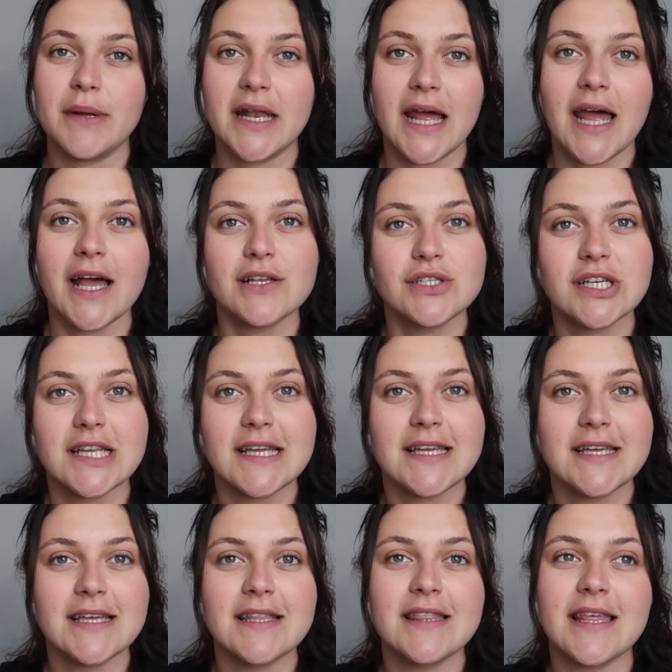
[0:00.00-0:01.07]
And
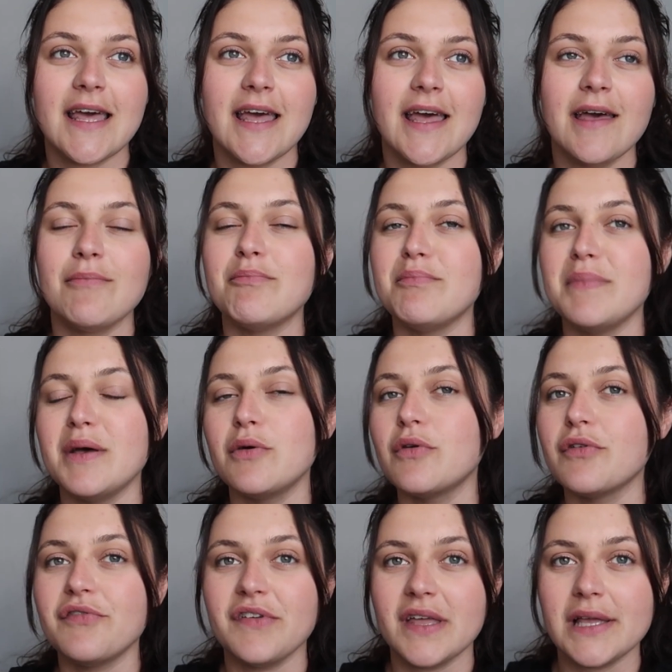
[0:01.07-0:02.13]
actually, their
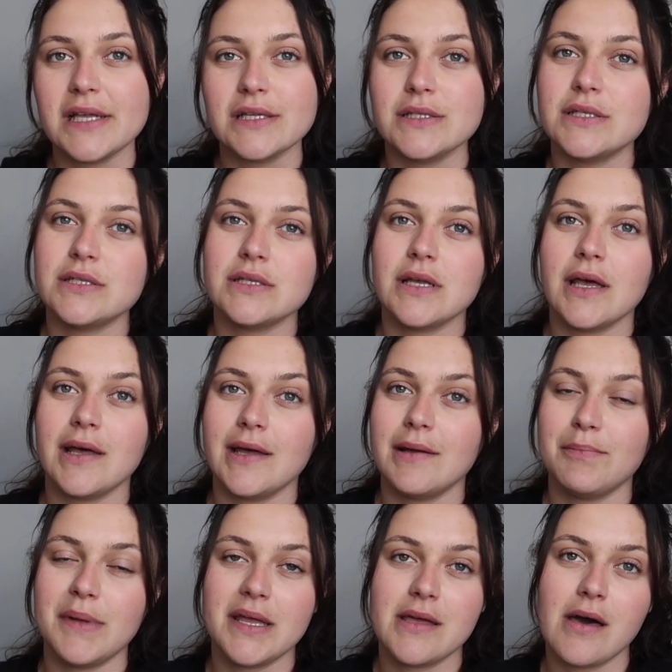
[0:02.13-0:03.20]
milk feeds uh,
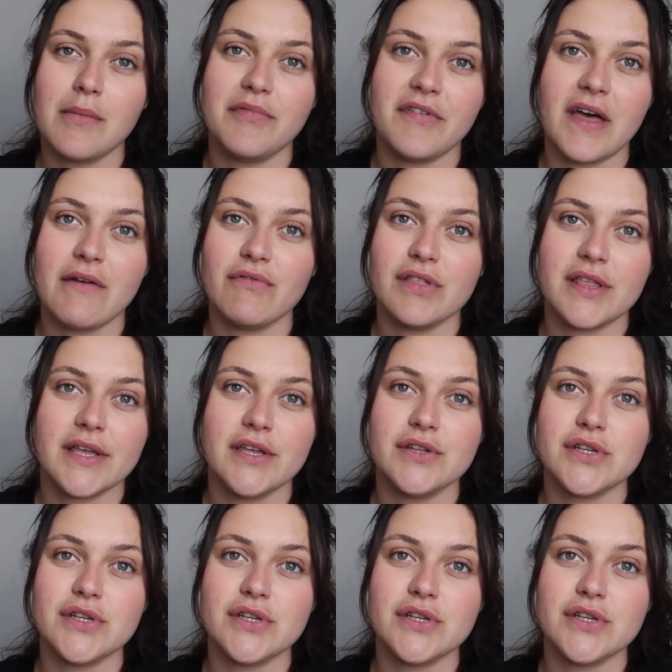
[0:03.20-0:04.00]
make up for everything.